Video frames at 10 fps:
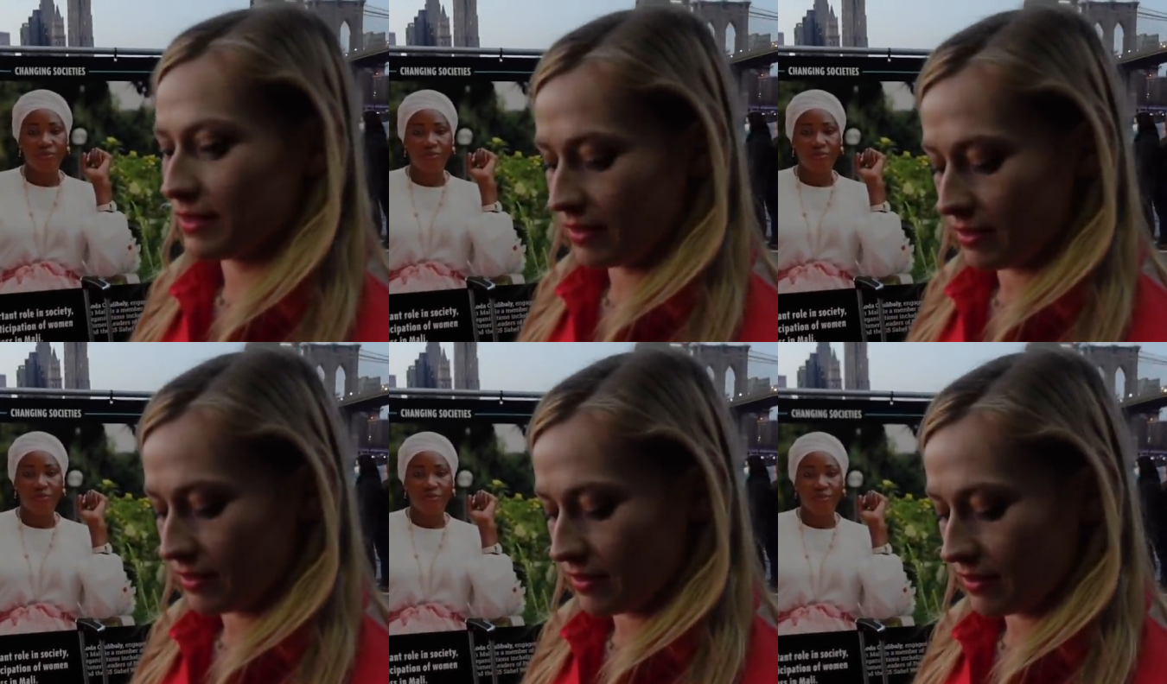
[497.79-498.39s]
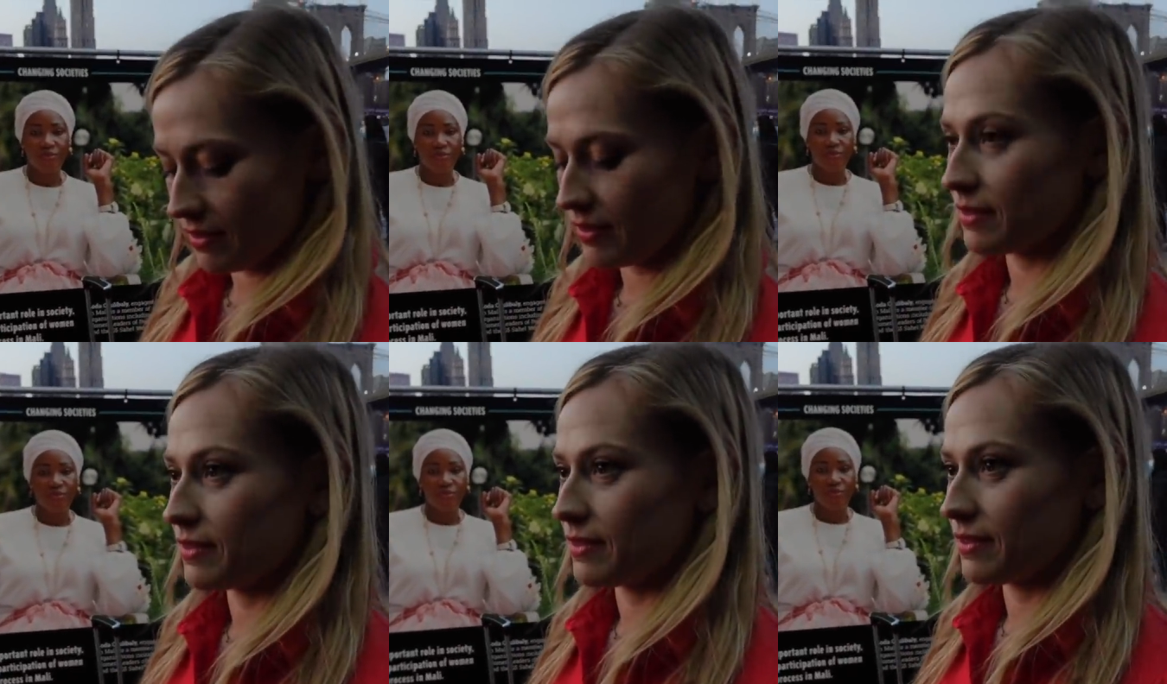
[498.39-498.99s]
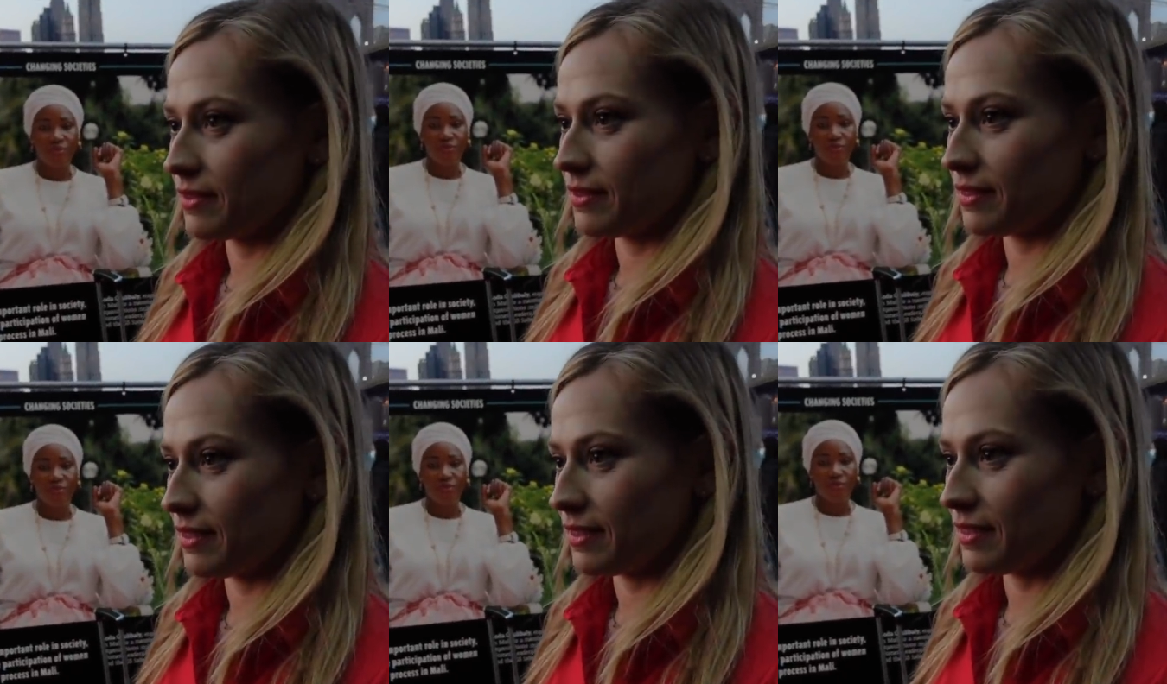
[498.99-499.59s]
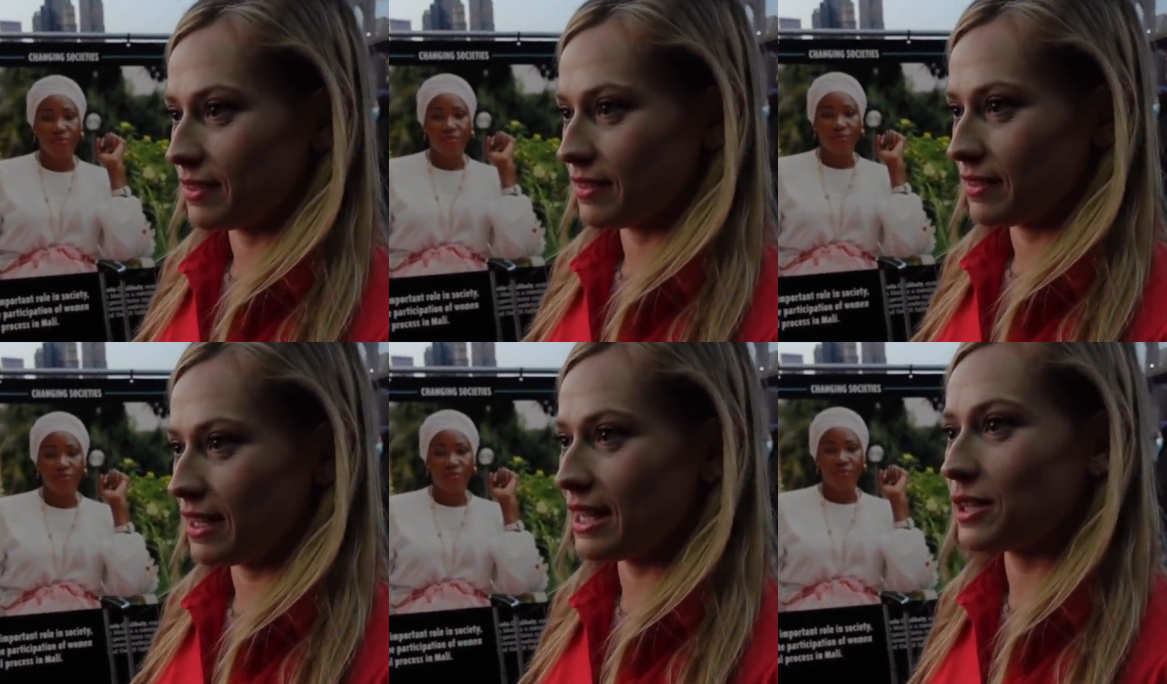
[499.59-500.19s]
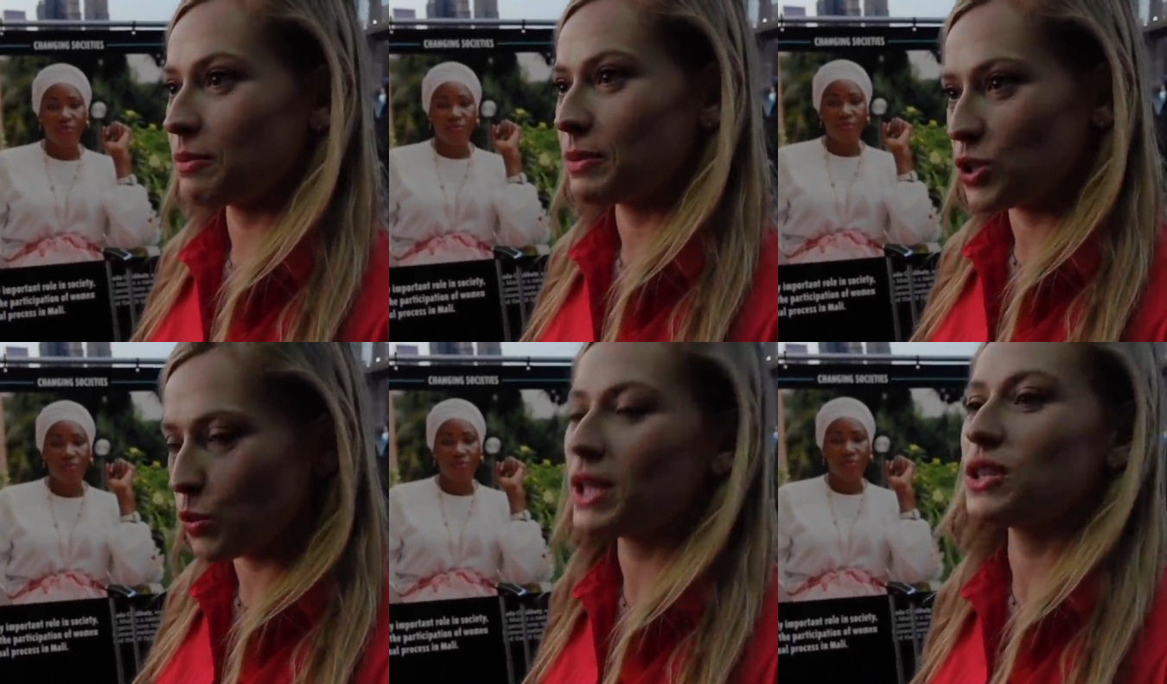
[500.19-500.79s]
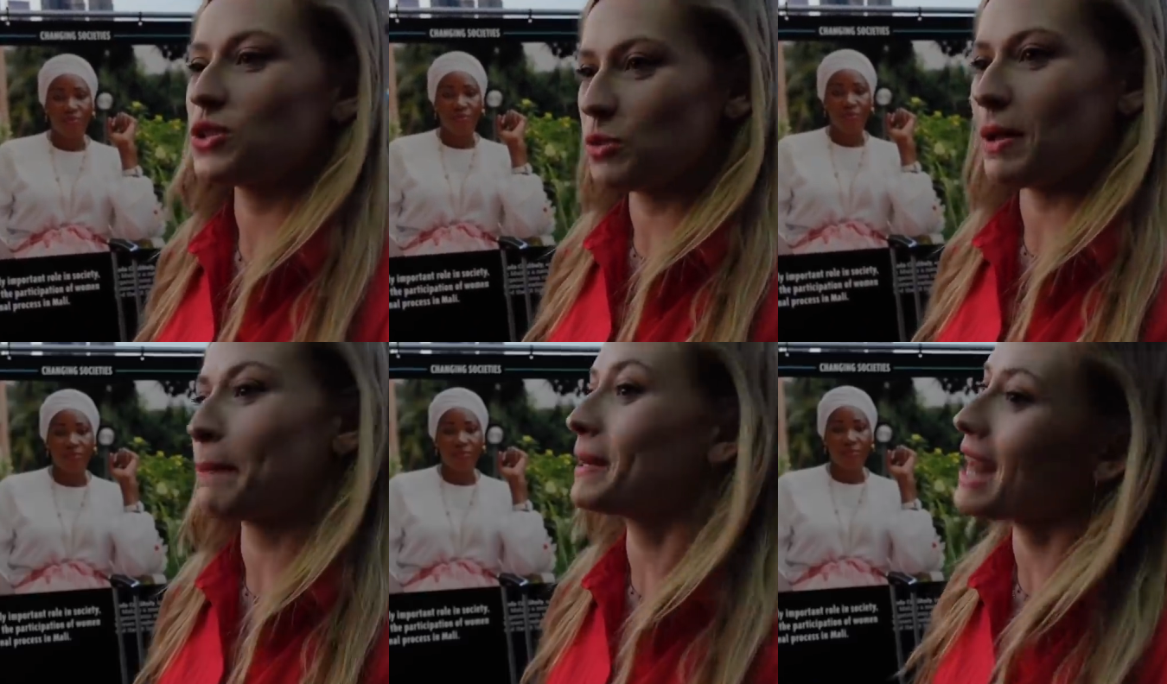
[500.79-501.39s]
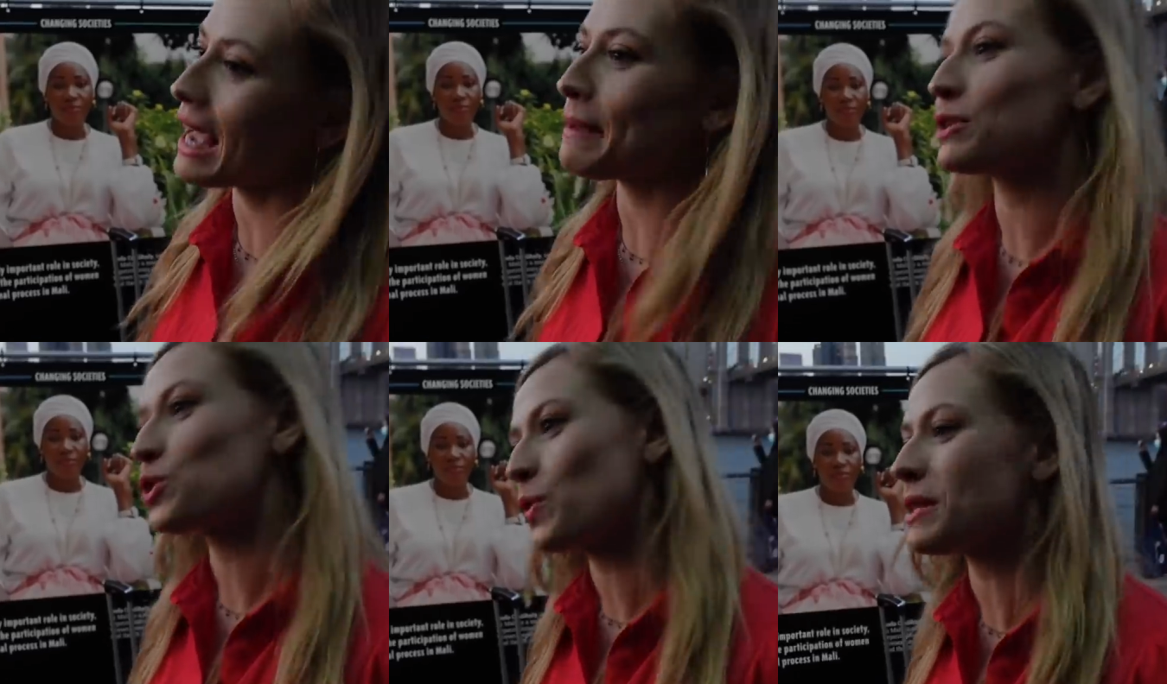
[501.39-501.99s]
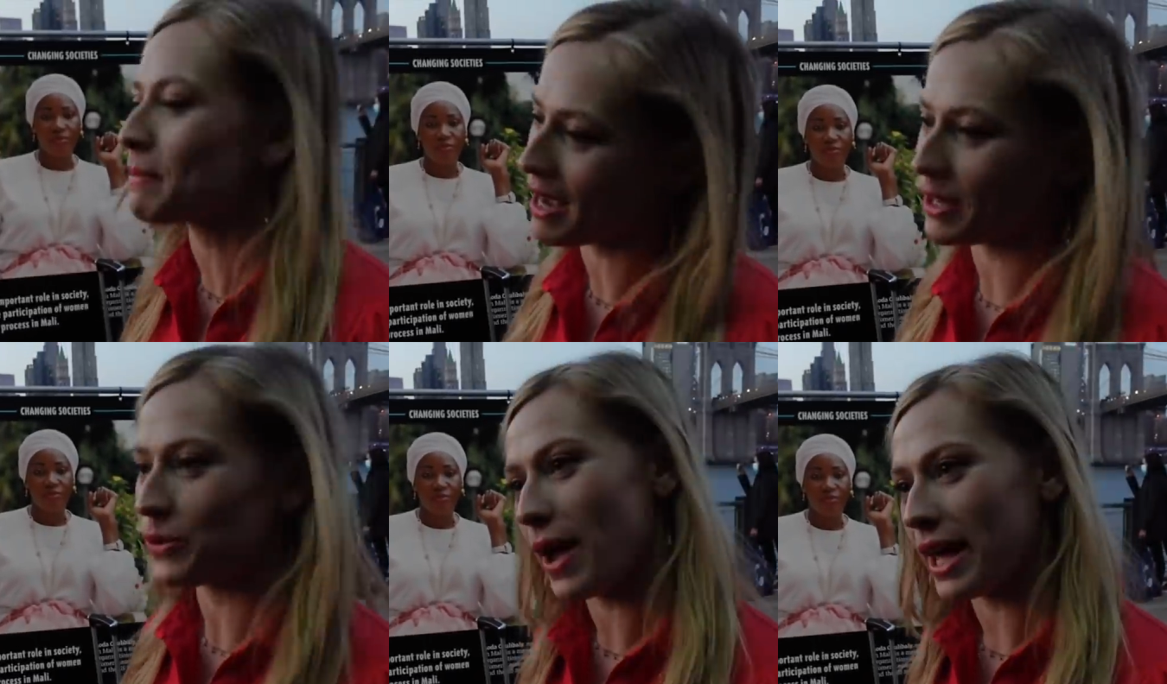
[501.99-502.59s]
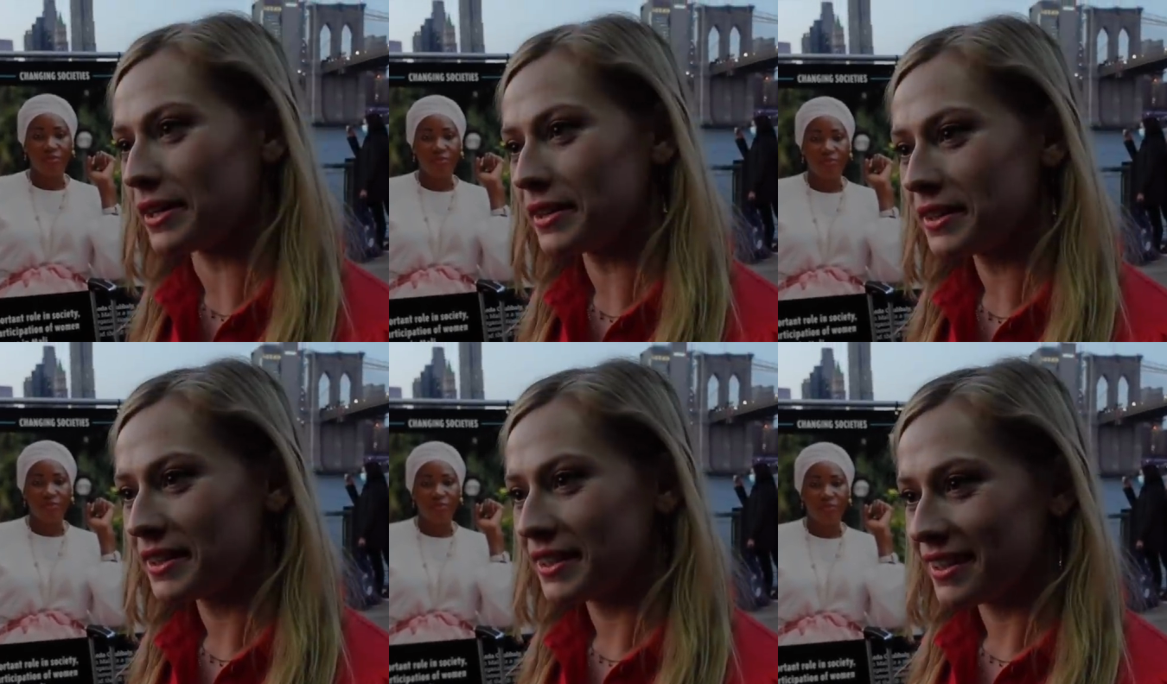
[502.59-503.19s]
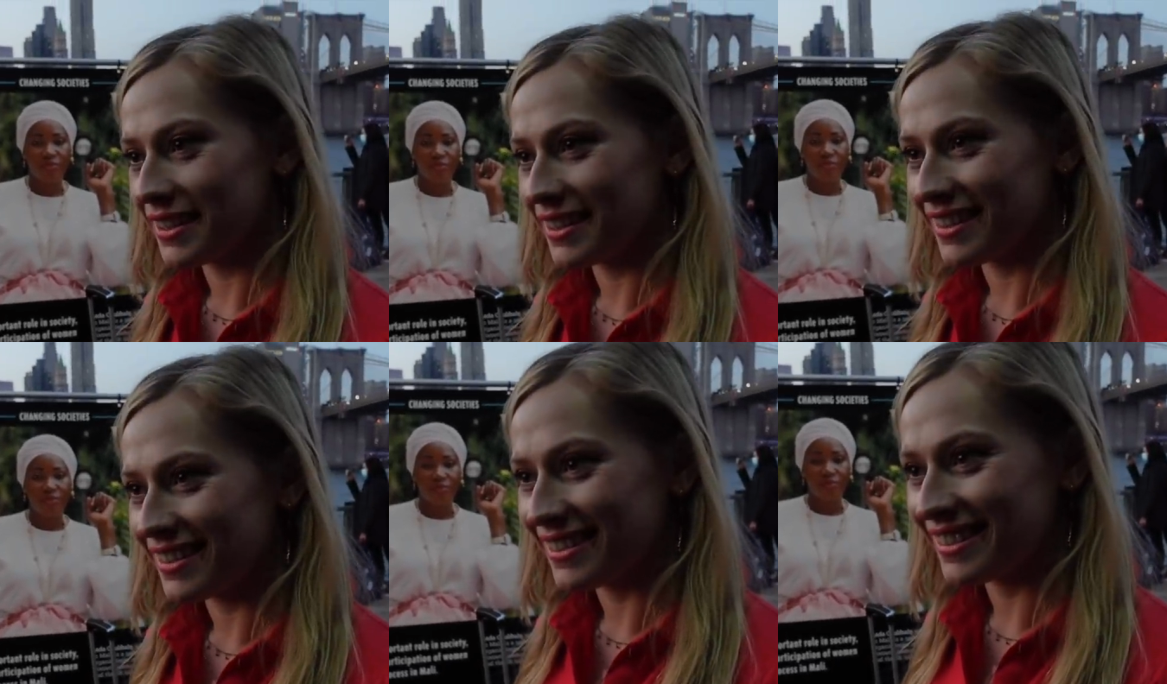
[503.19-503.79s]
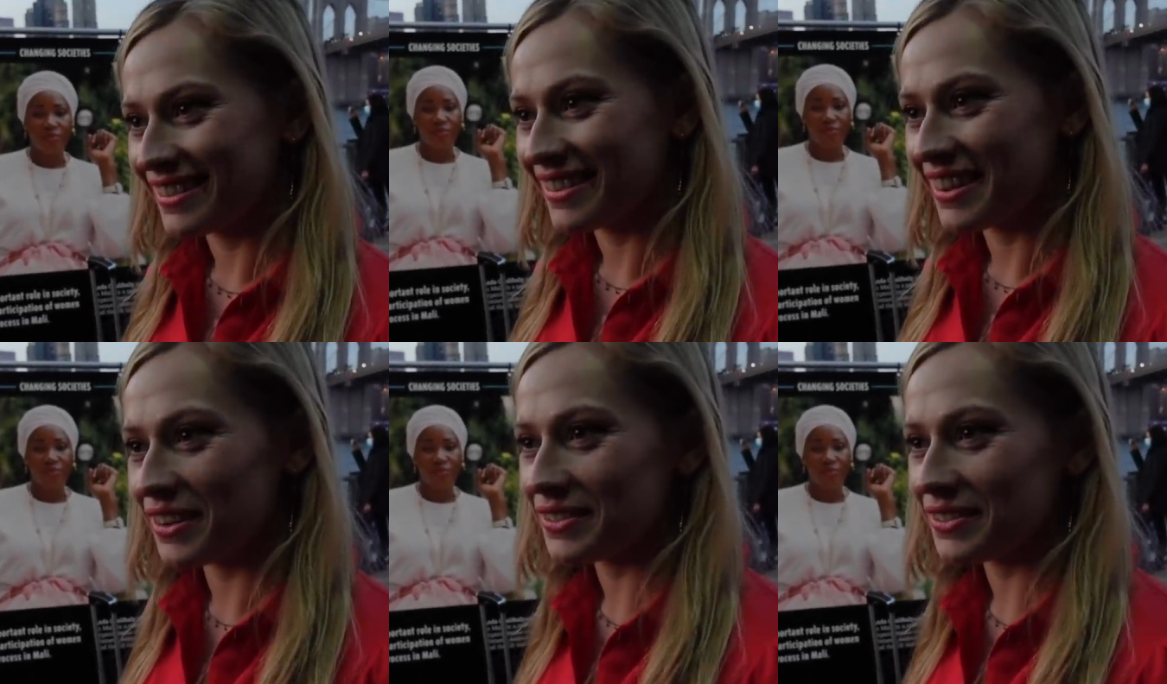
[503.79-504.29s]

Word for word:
Speaker 1: or the two red. It's up to you. Either between the two black, but yeah. not in between the black and the red. You can do whatever you want.